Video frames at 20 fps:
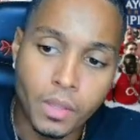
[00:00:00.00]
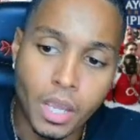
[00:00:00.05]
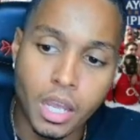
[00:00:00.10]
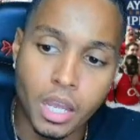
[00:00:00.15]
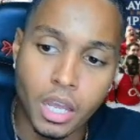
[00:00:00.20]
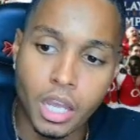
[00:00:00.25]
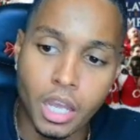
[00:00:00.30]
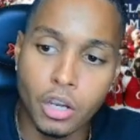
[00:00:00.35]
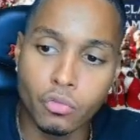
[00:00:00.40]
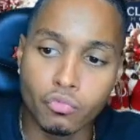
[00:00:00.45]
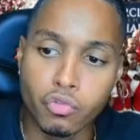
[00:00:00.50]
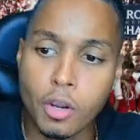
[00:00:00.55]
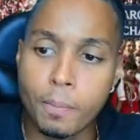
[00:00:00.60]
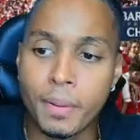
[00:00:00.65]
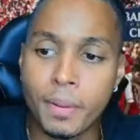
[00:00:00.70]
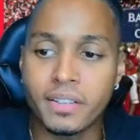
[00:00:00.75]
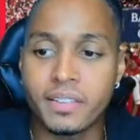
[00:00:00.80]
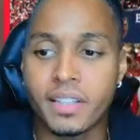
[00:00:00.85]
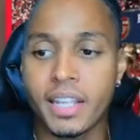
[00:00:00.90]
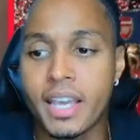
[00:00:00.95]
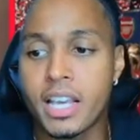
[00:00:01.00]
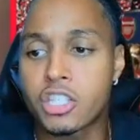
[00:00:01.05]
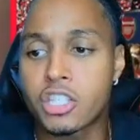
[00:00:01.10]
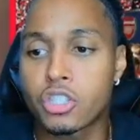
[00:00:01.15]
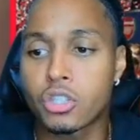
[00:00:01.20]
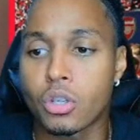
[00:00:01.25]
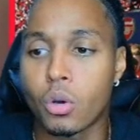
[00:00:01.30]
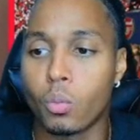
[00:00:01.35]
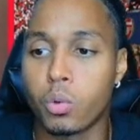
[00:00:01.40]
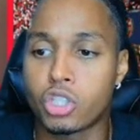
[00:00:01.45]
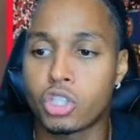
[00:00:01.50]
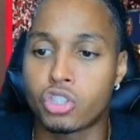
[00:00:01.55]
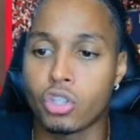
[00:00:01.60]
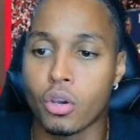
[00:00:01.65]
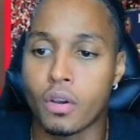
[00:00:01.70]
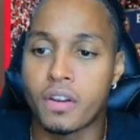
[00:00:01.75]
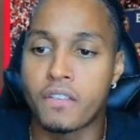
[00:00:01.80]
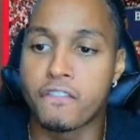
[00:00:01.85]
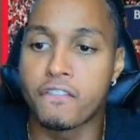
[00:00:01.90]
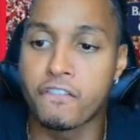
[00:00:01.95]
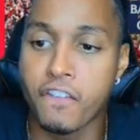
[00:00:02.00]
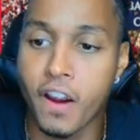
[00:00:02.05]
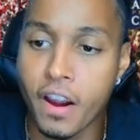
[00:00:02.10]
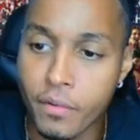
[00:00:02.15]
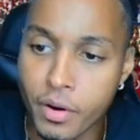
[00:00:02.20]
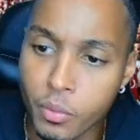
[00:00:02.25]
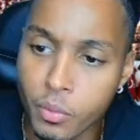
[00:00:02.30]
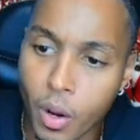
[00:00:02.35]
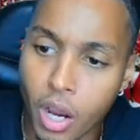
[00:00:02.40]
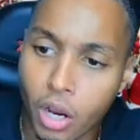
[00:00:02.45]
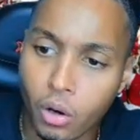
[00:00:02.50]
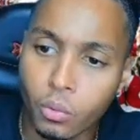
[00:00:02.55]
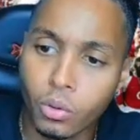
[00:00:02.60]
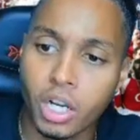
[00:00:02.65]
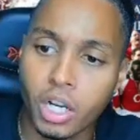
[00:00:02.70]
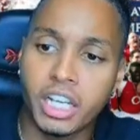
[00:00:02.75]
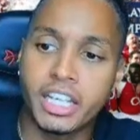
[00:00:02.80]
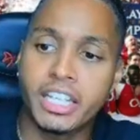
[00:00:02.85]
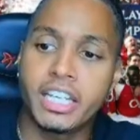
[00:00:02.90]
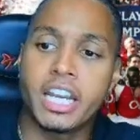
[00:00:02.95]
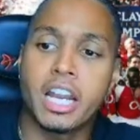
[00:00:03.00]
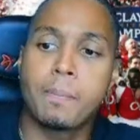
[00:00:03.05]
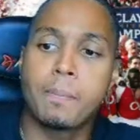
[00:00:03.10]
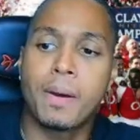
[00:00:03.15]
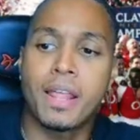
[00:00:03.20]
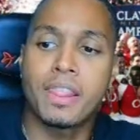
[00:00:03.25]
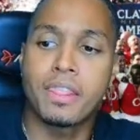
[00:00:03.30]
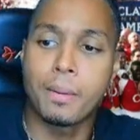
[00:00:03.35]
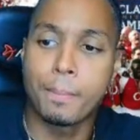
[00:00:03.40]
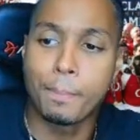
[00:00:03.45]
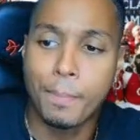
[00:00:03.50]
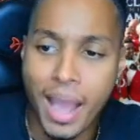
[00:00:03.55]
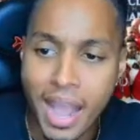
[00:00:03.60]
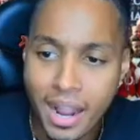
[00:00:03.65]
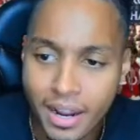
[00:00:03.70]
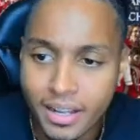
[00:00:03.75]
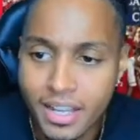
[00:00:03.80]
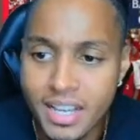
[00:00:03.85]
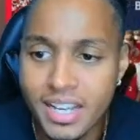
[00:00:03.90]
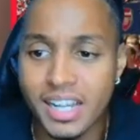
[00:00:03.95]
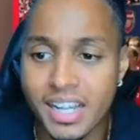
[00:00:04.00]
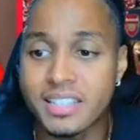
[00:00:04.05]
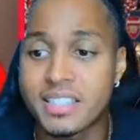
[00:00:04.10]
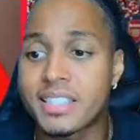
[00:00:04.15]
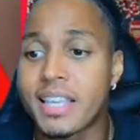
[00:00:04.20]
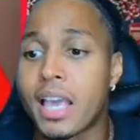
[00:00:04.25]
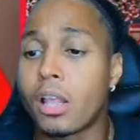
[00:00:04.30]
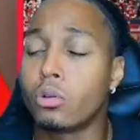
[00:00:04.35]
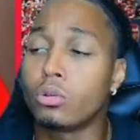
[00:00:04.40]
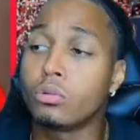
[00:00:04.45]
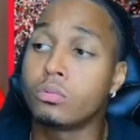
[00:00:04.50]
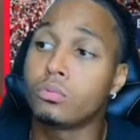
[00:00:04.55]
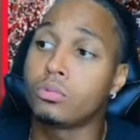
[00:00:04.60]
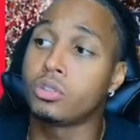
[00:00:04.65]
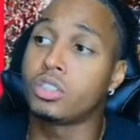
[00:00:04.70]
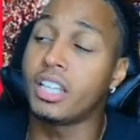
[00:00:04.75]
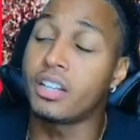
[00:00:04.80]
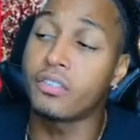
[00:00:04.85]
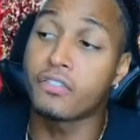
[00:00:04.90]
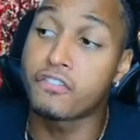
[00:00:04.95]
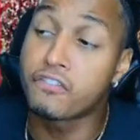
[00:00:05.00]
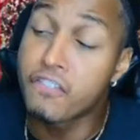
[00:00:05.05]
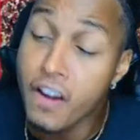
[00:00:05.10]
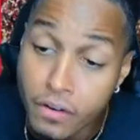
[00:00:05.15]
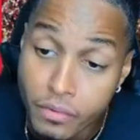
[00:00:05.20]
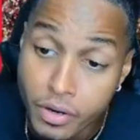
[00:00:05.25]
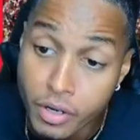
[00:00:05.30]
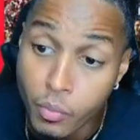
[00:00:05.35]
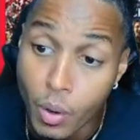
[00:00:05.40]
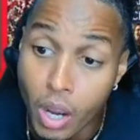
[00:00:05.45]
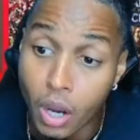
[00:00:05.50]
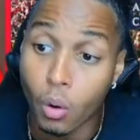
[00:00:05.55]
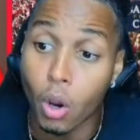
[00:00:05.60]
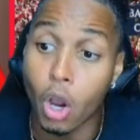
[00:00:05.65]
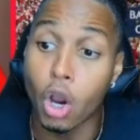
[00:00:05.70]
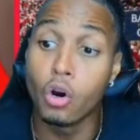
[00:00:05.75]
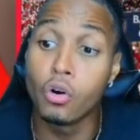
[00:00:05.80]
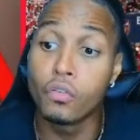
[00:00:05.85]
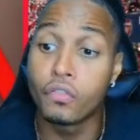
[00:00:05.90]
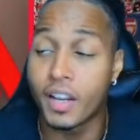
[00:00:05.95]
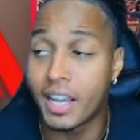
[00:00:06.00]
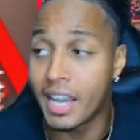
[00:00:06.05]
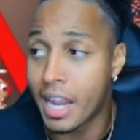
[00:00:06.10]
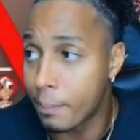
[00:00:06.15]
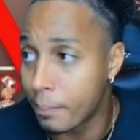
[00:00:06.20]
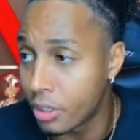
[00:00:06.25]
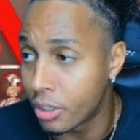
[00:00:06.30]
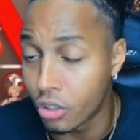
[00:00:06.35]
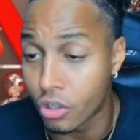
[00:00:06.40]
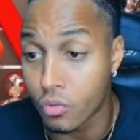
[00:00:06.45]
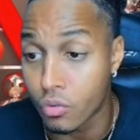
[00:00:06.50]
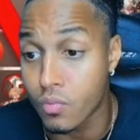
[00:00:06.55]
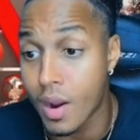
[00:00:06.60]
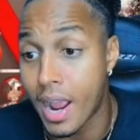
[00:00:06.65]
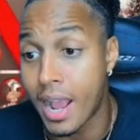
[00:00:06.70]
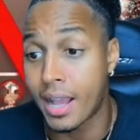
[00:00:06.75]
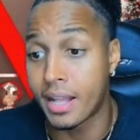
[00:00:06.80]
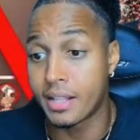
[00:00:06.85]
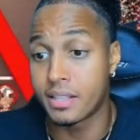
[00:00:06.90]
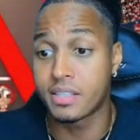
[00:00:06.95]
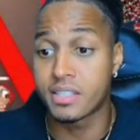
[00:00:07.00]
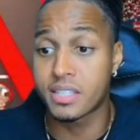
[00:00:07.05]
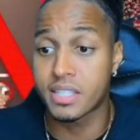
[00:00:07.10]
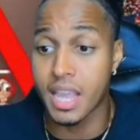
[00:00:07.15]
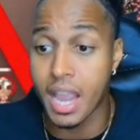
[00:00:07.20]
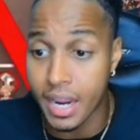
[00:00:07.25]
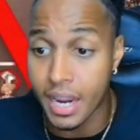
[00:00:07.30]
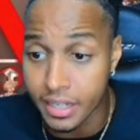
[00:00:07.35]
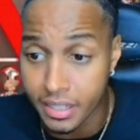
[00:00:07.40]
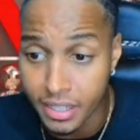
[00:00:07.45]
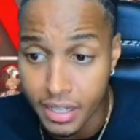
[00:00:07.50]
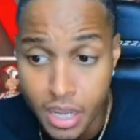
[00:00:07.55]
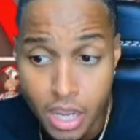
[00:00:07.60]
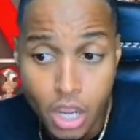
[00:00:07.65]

Uh, Ruben Dias was doing very well, cleaning up at the back. Cancelo did very well, overlapping on the right hand side.